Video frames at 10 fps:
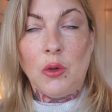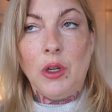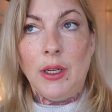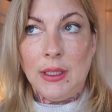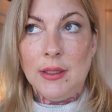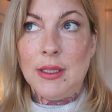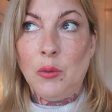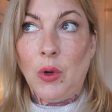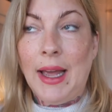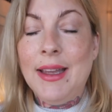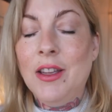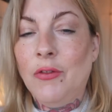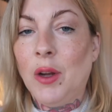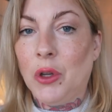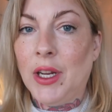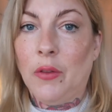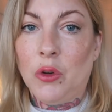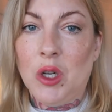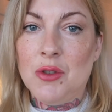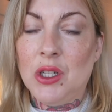or at least if I'm gonna
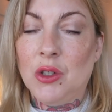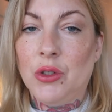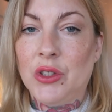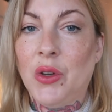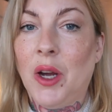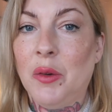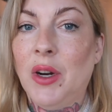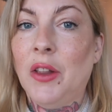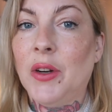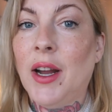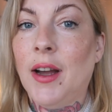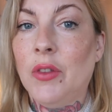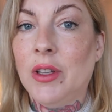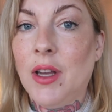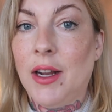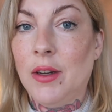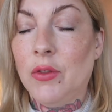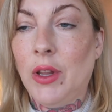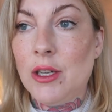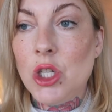have cream cheese drizzle, I would rather have it kind
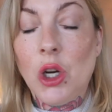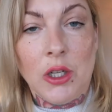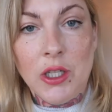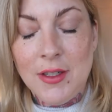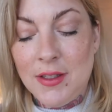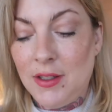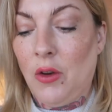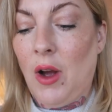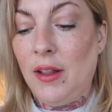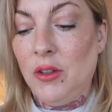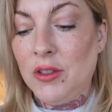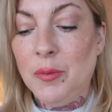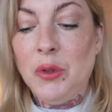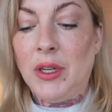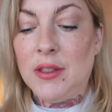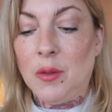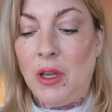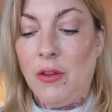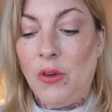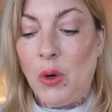of like tart. So I looked up a
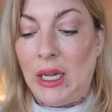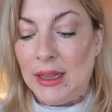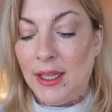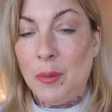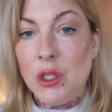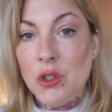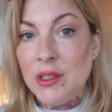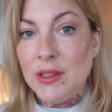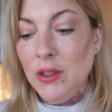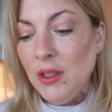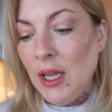recipe for a lemon drizzle.